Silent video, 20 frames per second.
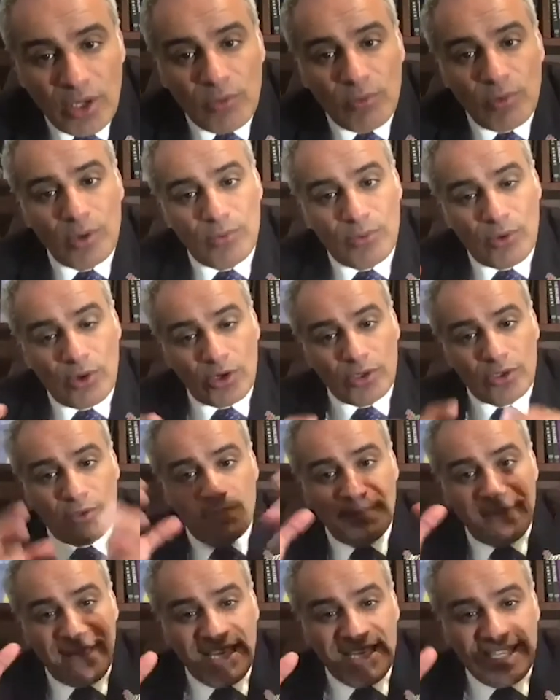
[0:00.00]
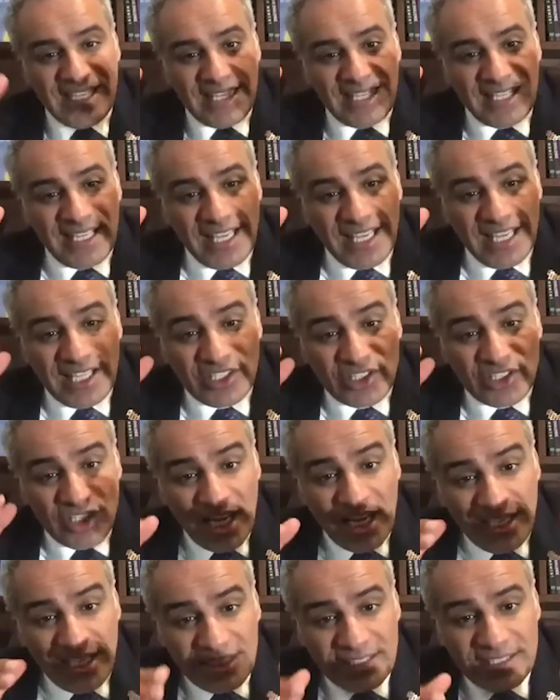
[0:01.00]
will work on making
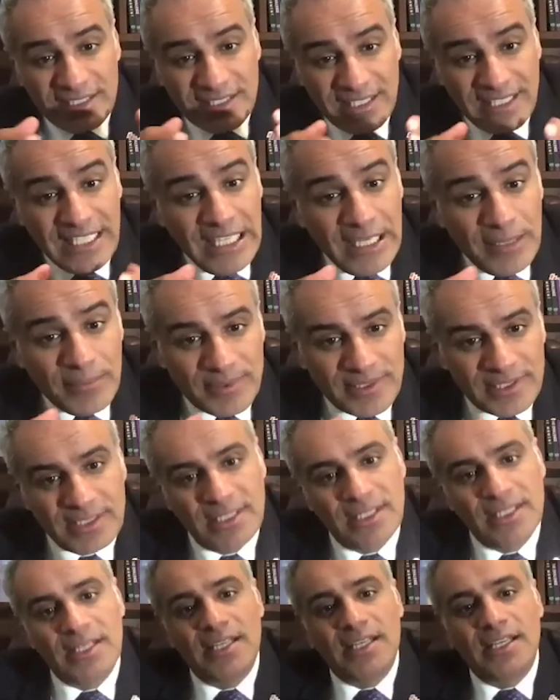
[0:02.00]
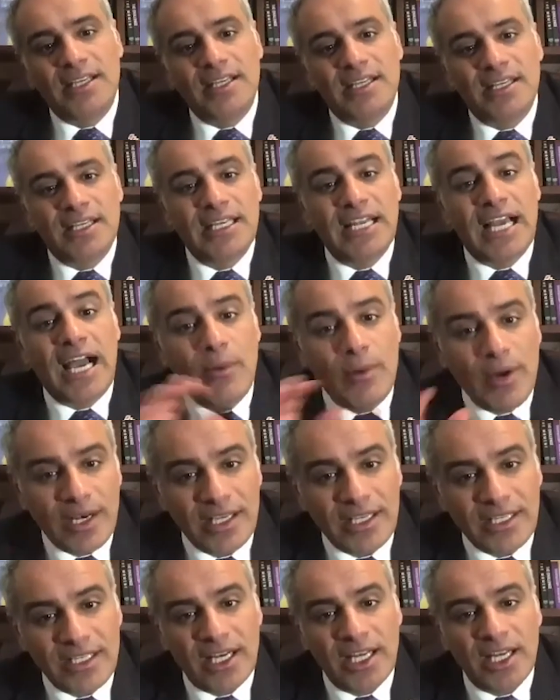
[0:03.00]
giant leaps in our
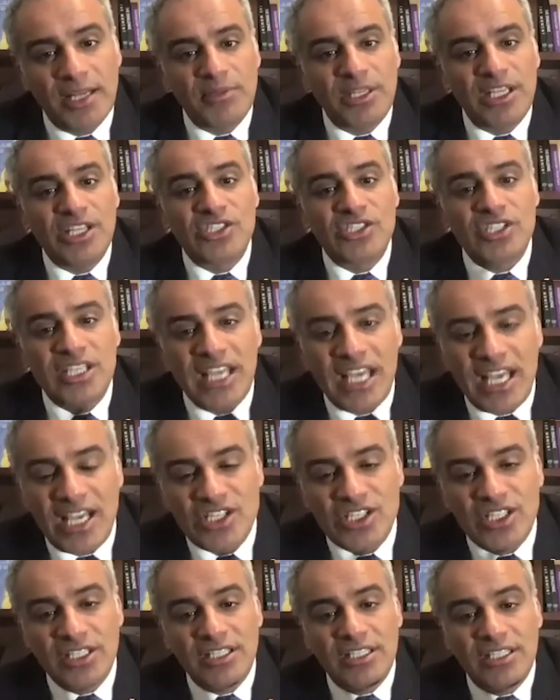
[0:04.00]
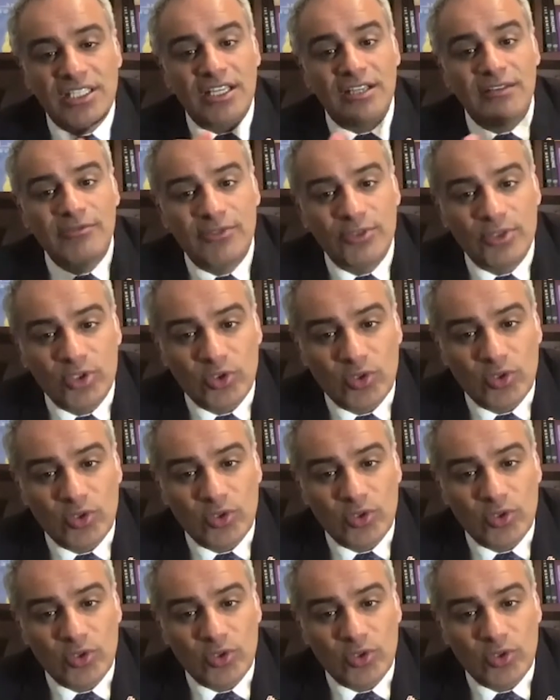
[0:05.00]
economy, education, infrastructure,